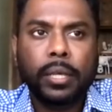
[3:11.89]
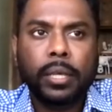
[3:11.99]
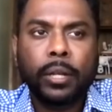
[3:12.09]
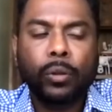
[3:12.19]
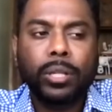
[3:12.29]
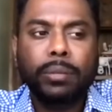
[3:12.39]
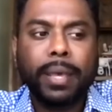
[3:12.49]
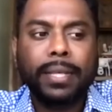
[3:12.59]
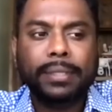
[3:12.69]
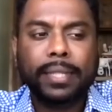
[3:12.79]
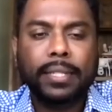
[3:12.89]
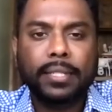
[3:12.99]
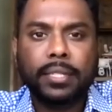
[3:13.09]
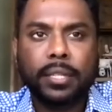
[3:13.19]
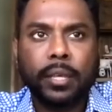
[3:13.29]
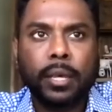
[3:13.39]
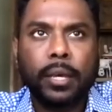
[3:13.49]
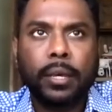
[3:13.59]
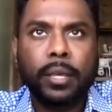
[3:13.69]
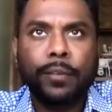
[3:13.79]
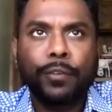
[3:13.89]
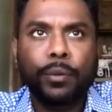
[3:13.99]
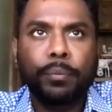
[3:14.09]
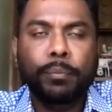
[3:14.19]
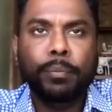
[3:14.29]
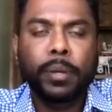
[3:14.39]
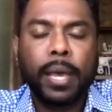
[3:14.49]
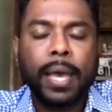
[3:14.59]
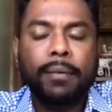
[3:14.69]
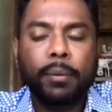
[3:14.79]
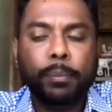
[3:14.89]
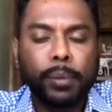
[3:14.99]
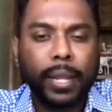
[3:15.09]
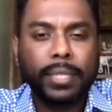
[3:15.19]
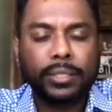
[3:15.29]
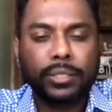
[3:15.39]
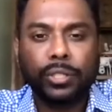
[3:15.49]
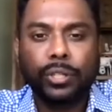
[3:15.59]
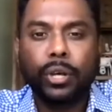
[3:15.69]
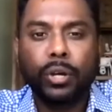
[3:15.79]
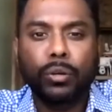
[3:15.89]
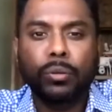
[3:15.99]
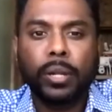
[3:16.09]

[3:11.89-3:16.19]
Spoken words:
it only makes sense if you have a place to go,